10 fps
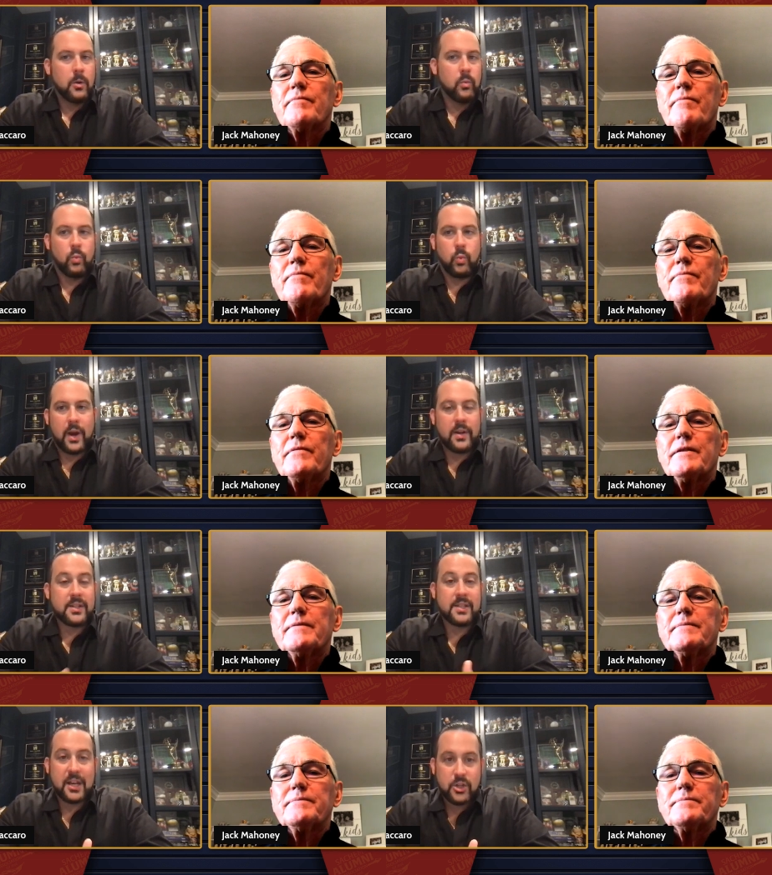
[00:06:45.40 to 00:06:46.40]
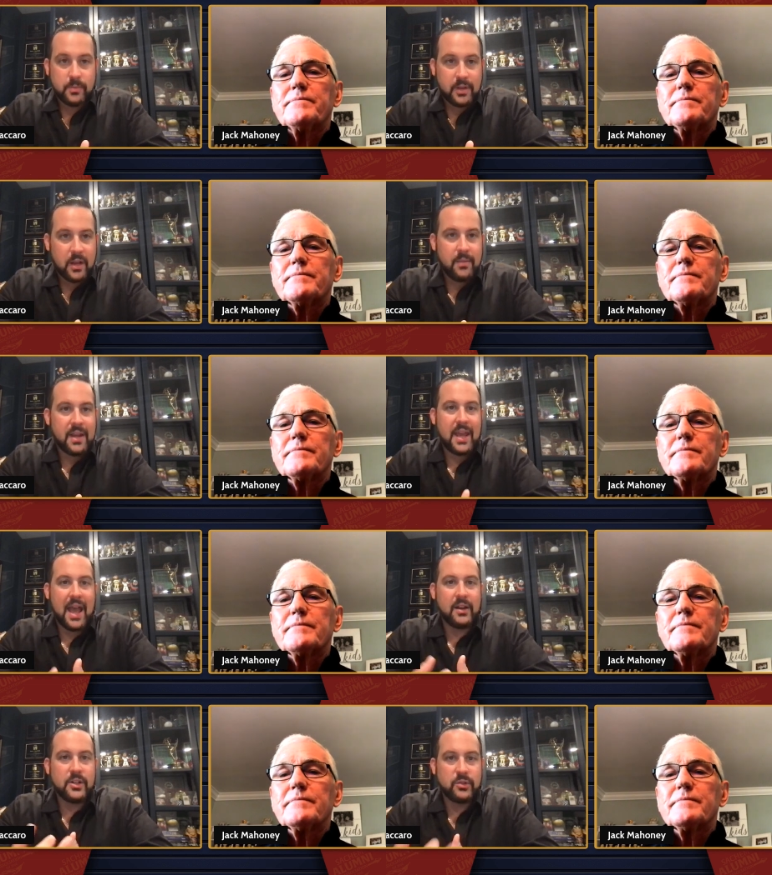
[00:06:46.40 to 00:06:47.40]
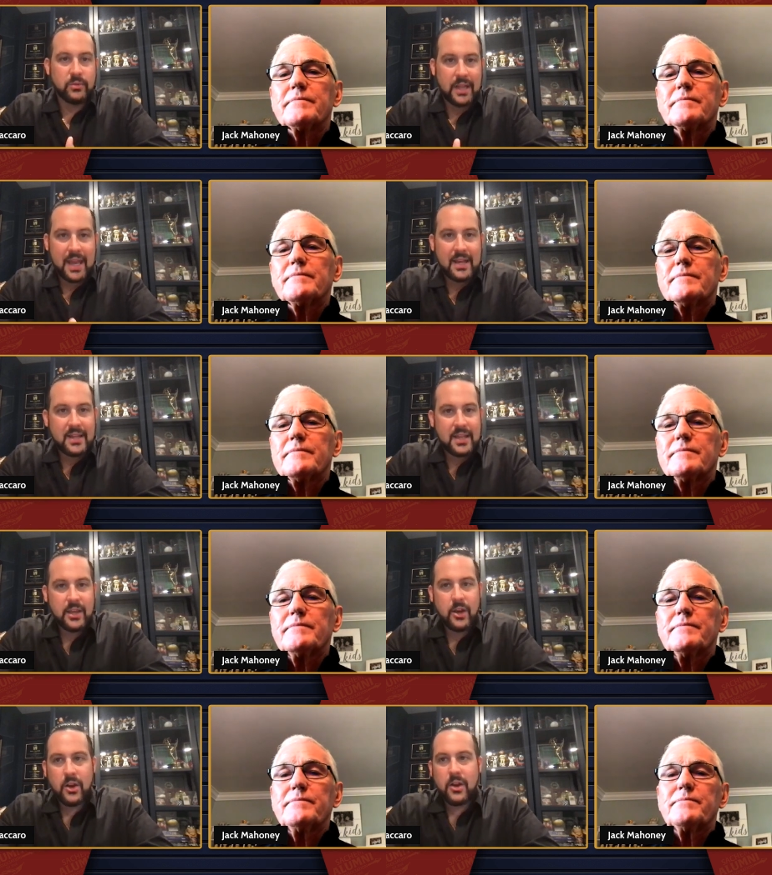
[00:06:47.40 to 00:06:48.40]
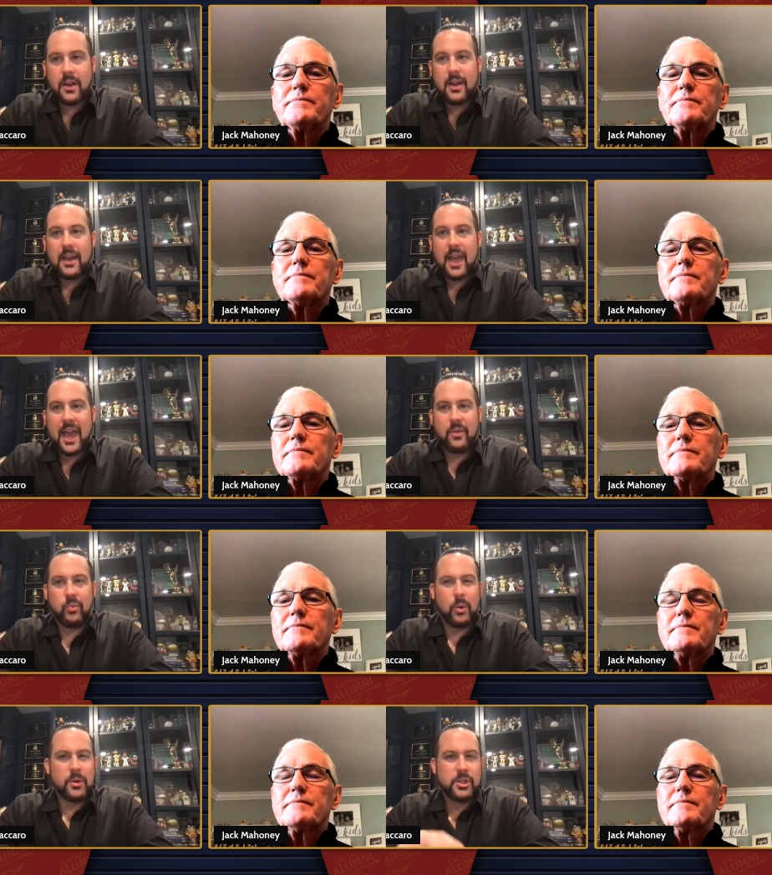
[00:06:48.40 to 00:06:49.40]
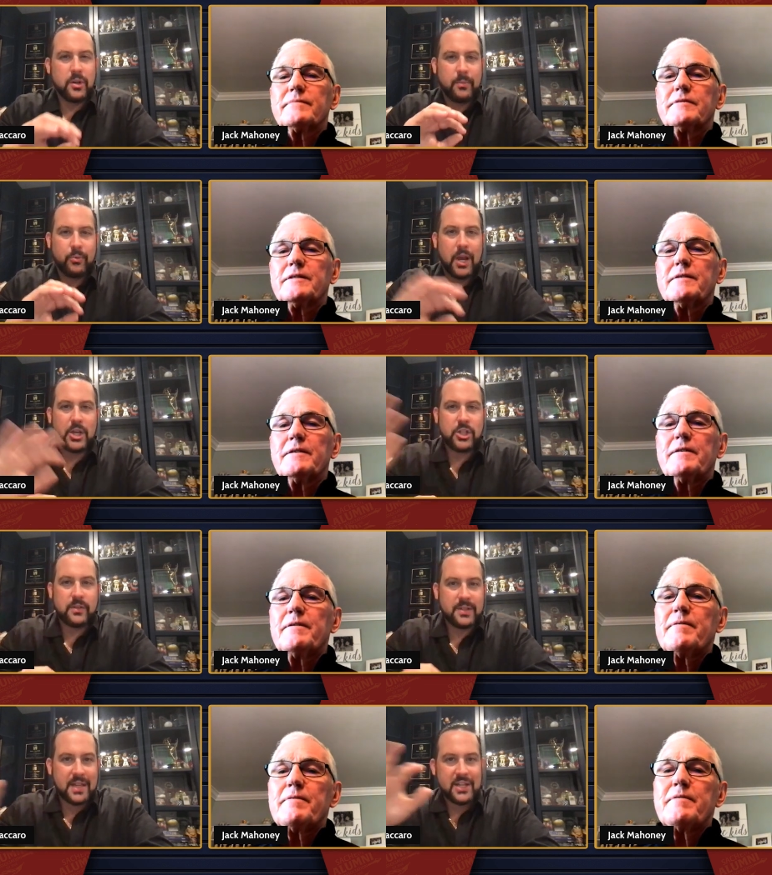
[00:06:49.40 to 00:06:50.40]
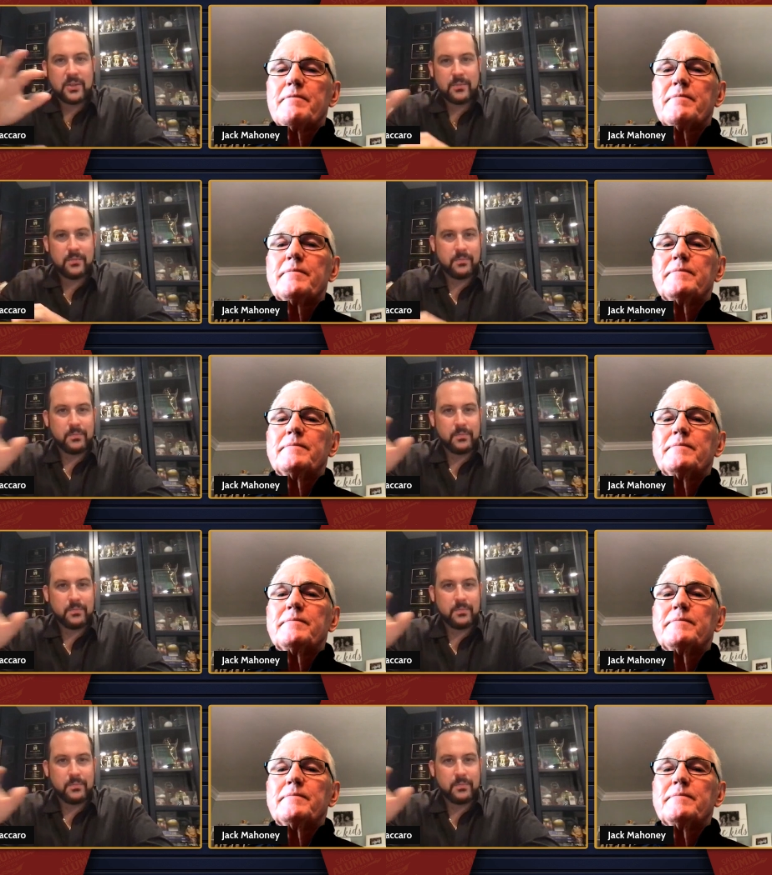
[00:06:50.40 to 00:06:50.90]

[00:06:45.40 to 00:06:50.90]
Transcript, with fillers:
Speaker 1: where does sachem come in how did you land here and what was your impression of sachem